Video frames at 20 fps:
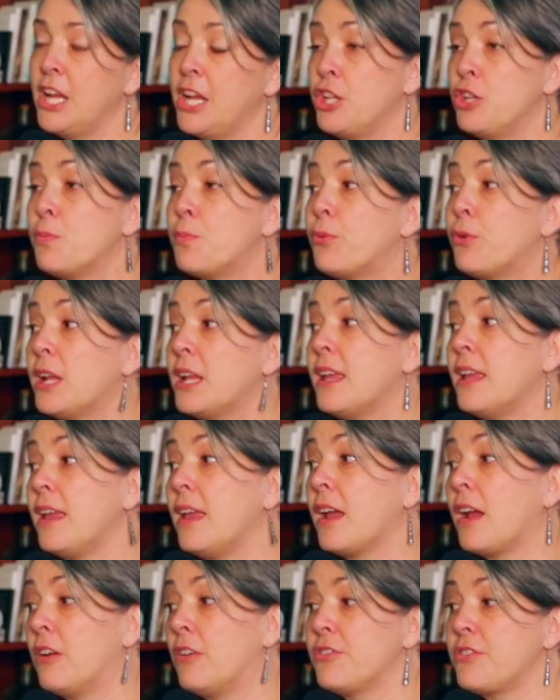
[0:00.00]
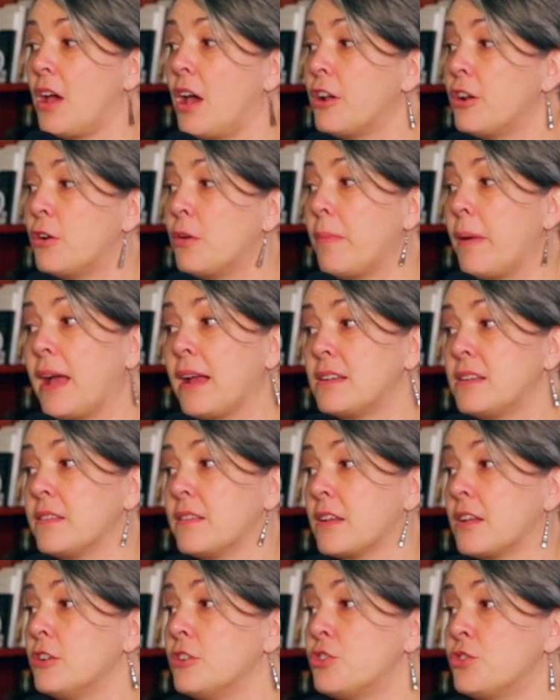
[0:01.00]
You know, bringing our daughter back to
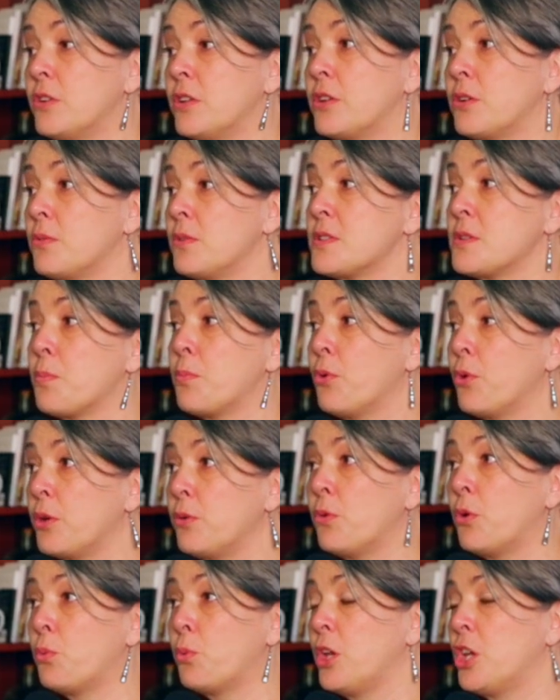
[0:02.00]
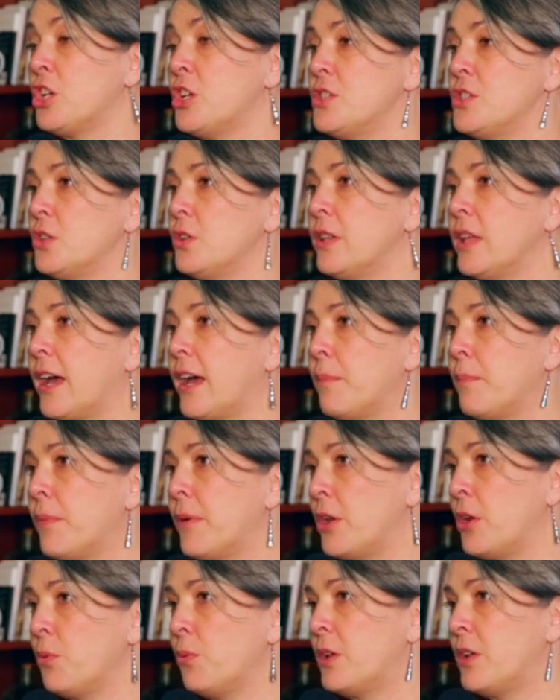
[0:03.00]
the country, there was a point where we could do that,
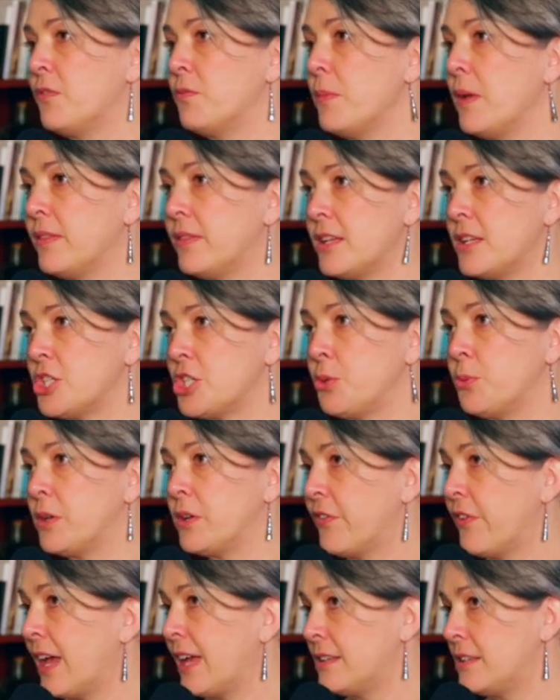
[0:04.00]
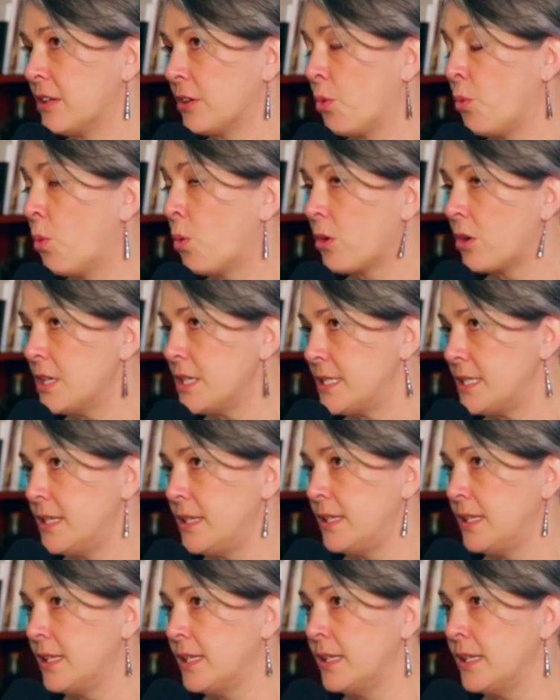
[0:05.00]
but it would have meant that she would have had to
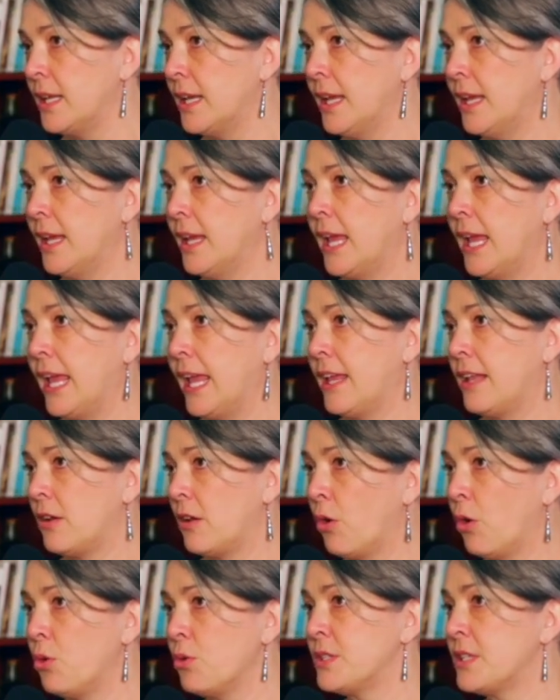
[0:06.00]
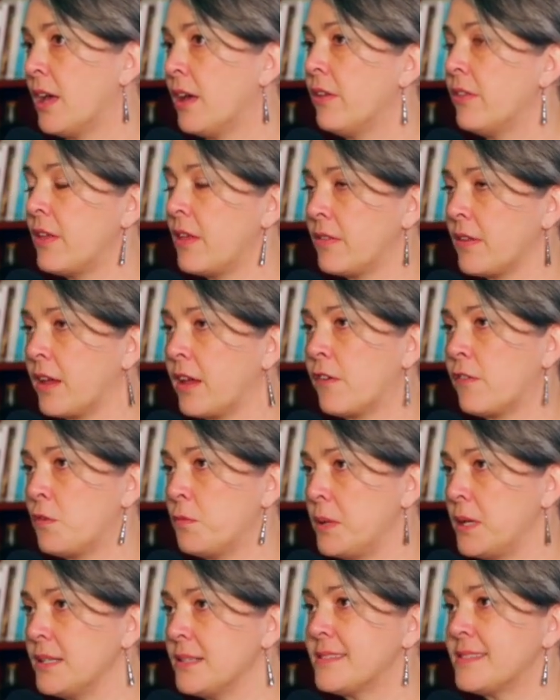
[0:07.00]
quarantine in a hotel that the
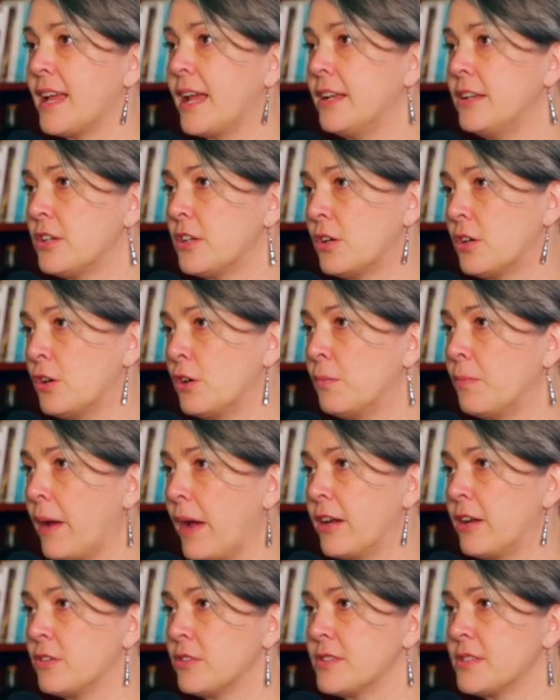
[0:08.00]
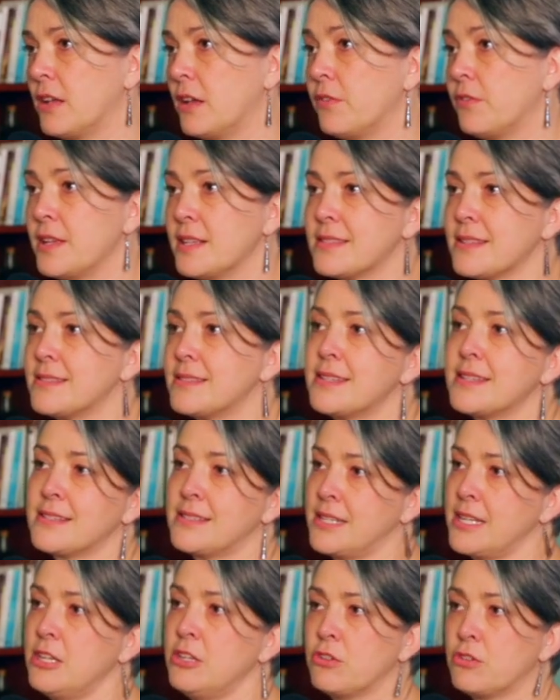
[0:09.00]
government assigned to her by herself as a
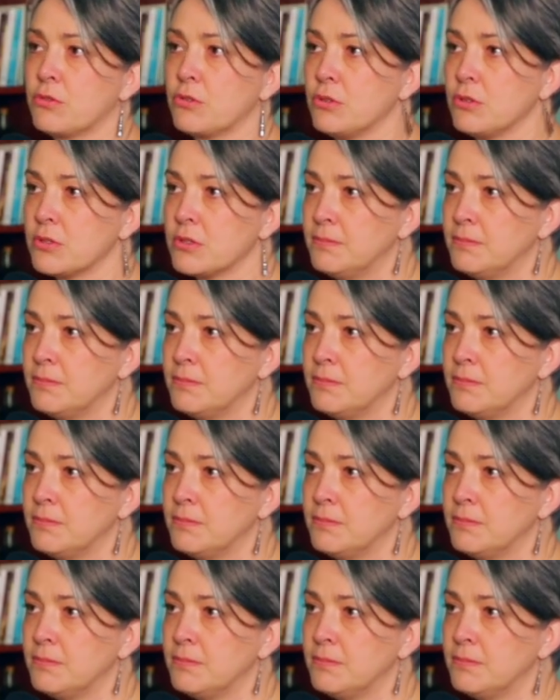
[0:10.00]
16 year old.